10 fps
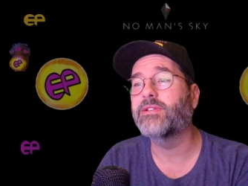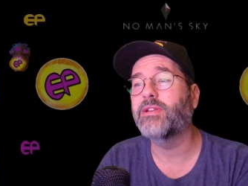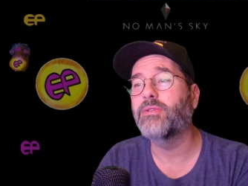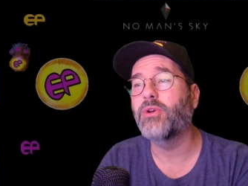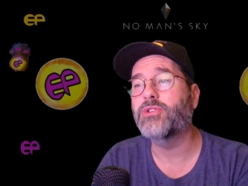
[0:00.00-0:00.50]

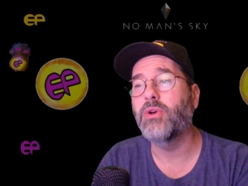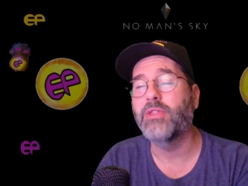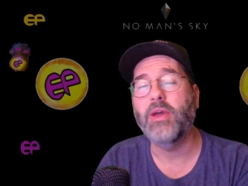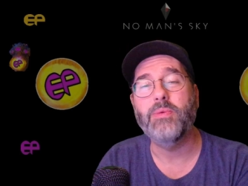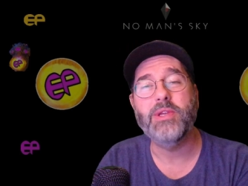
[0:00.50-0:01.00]
Also on
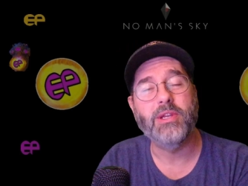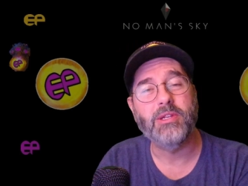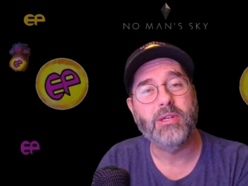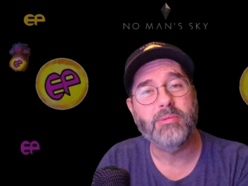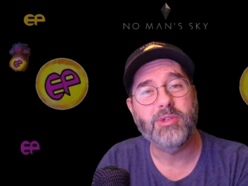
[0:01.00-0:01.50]
that weekend,
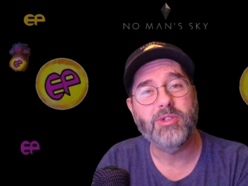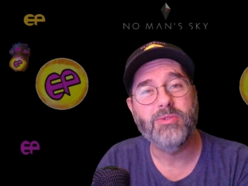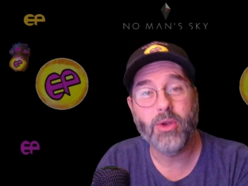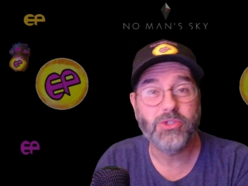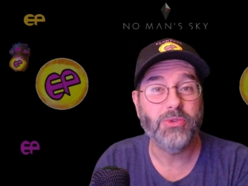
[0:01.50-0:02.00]
I'm going to be
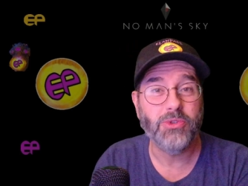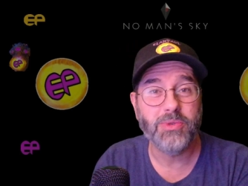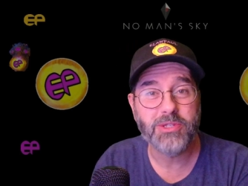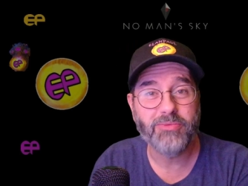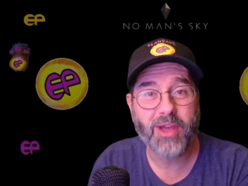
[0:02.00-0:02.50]
also
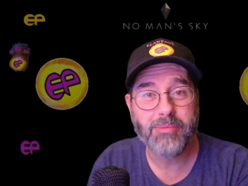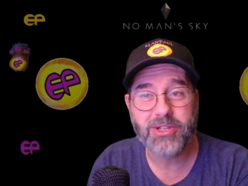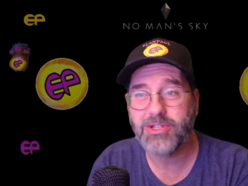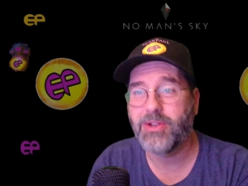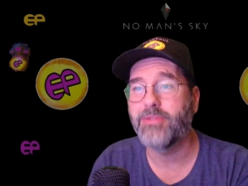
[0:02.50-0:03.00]
doing some family
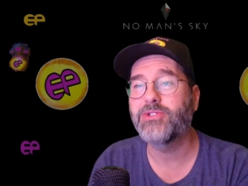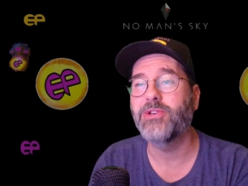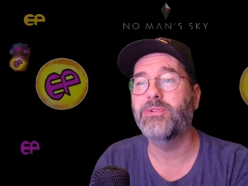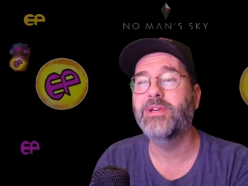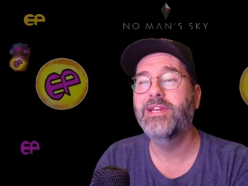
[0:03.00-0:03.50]
stuff, so